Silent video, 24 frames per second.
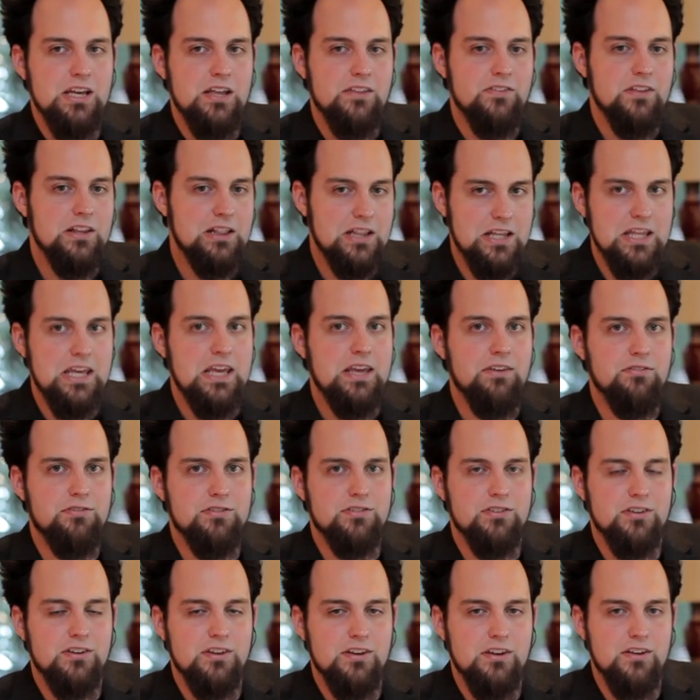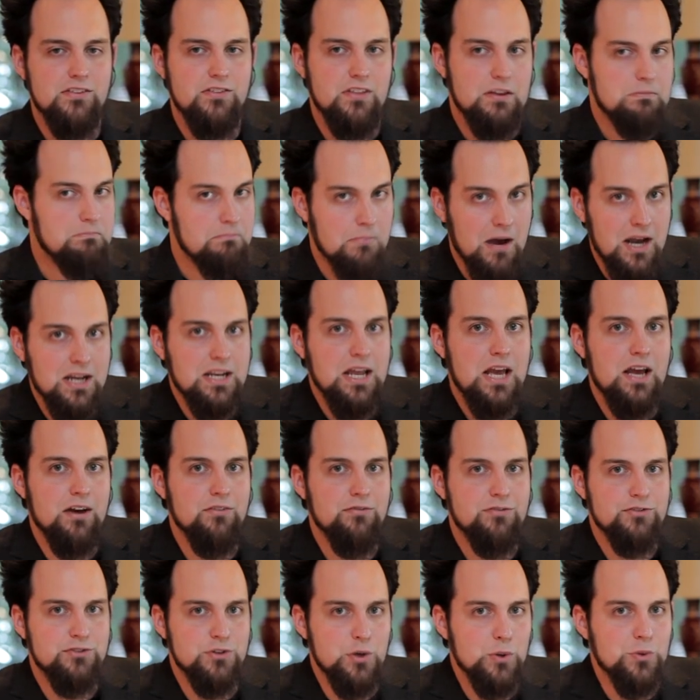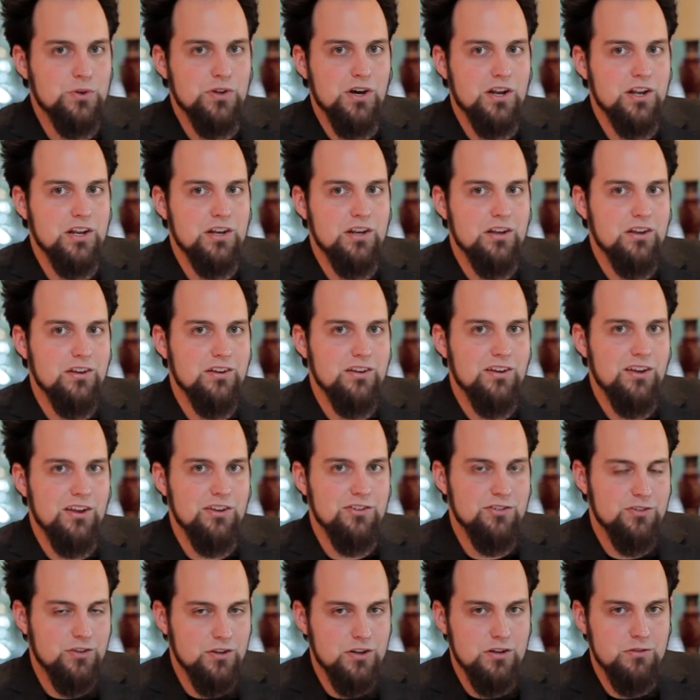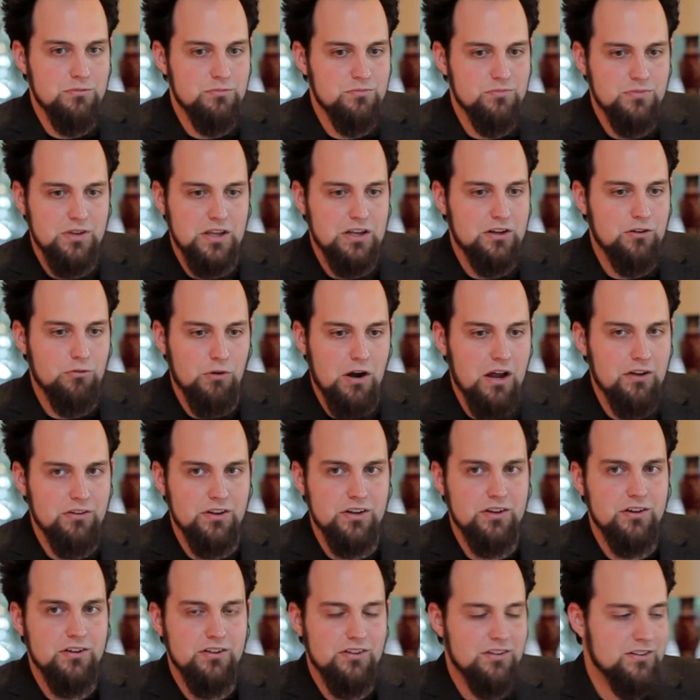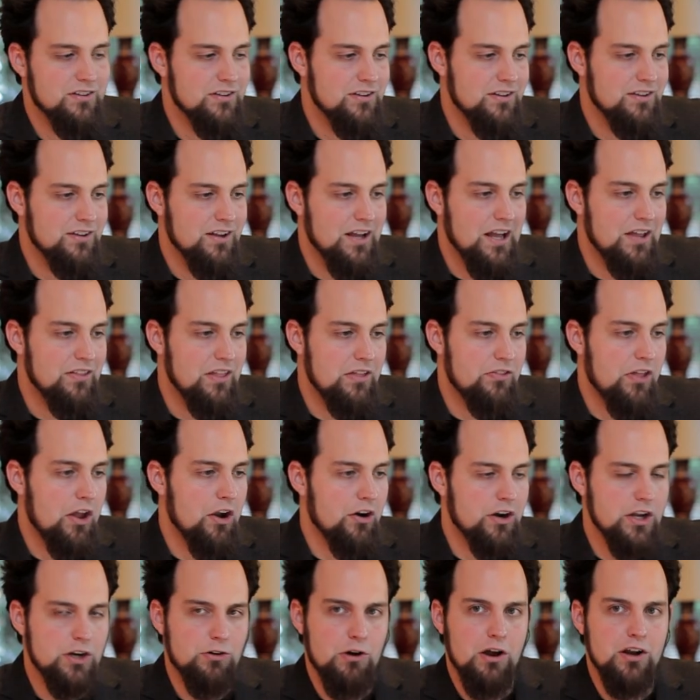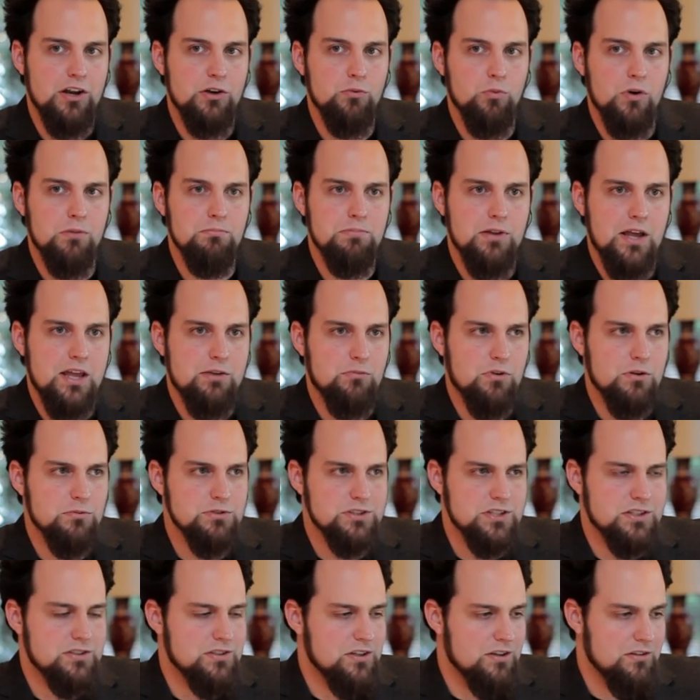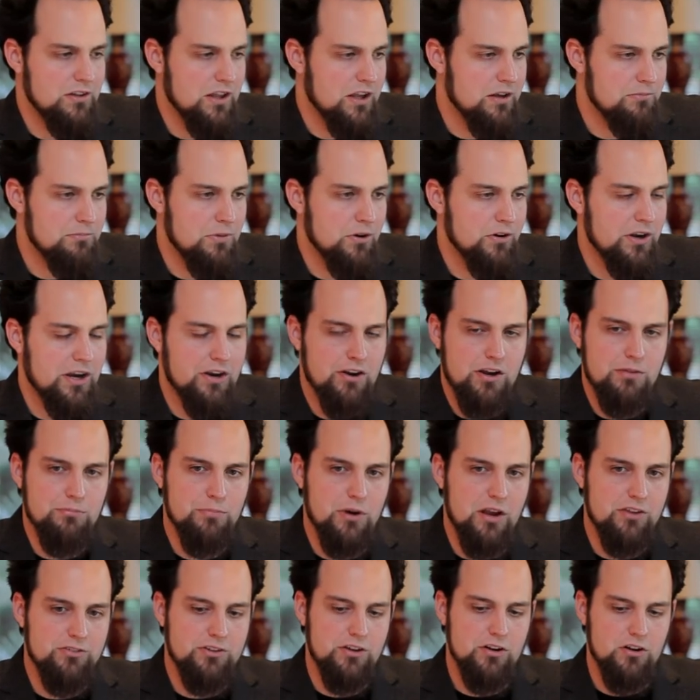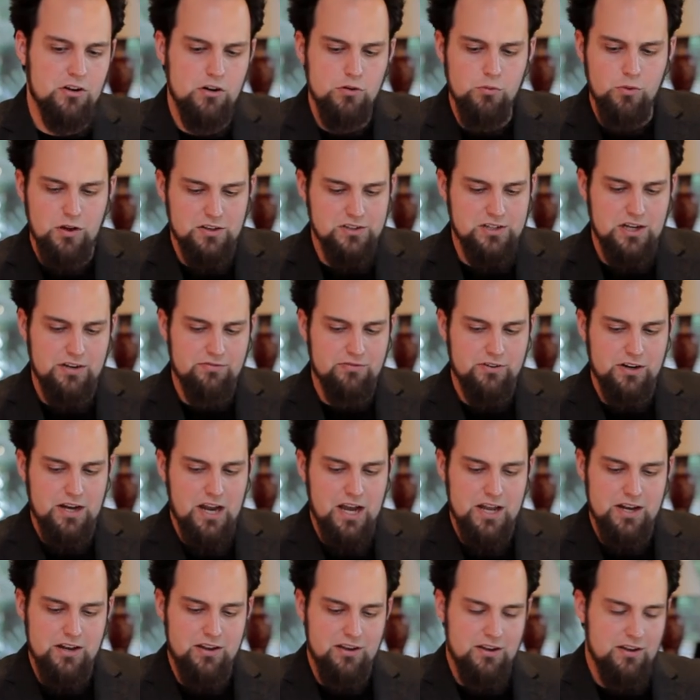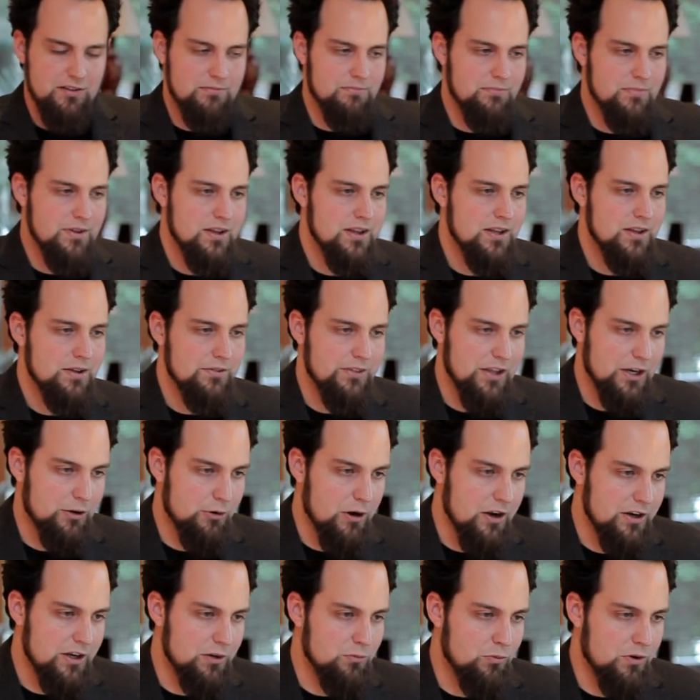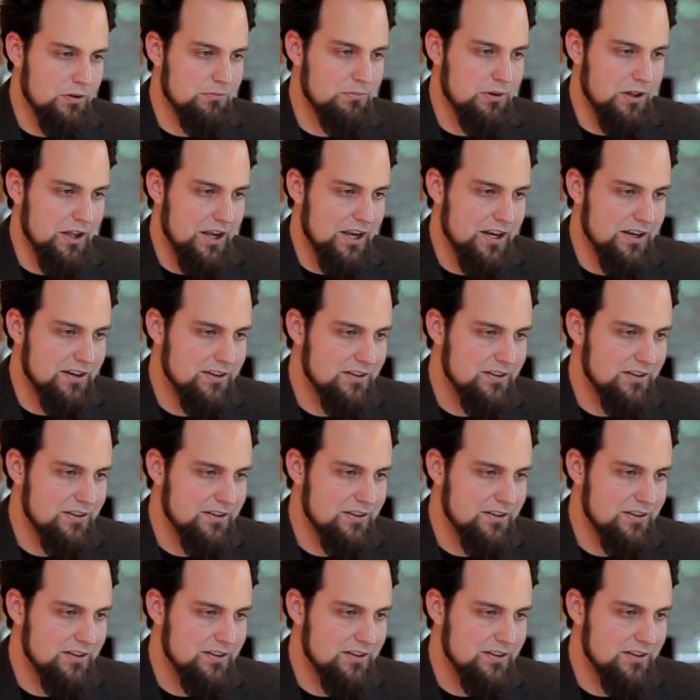that leaves that might have Snowden on it is going to get grounded. Uh, they, they already grounded one plane. Where was it? Uh, like a Bulgarian president or who was it? I forgot. Um, they grounded one it plane.